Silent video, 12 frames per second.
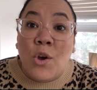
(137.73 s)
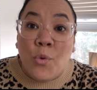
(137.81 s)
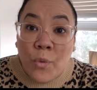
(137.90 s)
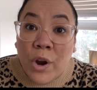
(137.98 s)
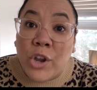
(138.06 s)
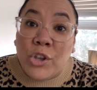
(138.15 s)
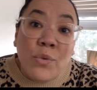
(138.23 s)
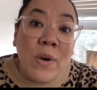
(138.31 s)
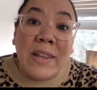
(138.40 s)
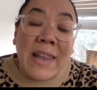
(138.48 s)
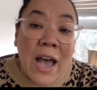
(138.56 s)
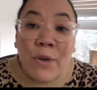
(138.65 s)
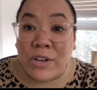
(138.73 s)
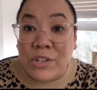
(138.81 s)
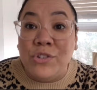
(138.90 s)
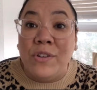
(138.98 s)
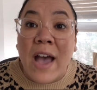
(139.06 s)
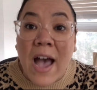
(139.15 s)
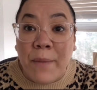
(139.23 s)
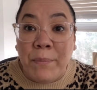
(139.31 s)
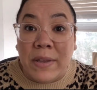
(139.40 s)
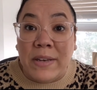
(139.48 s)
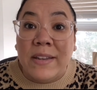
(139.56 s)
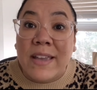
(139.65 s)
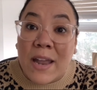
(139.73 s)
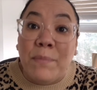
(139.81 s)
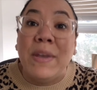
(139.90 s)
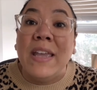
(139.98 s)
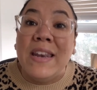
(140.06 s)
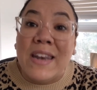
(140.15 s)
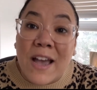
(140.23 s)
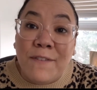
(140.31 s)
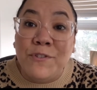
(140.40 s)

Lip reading: where you allowed it to happen can be enough